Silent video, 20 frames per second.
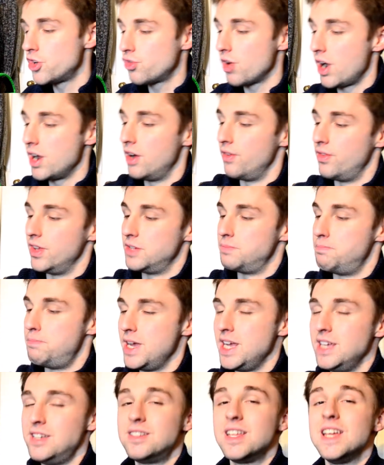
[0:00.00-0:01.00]
rate of this
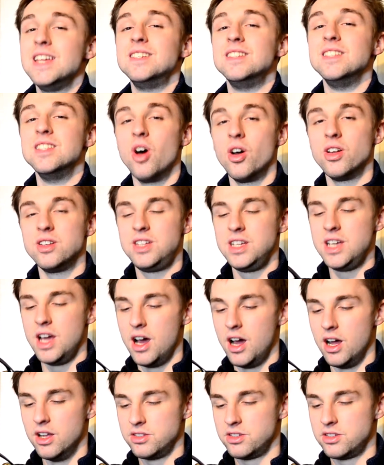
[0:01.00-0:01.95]
beast is 90 Hz,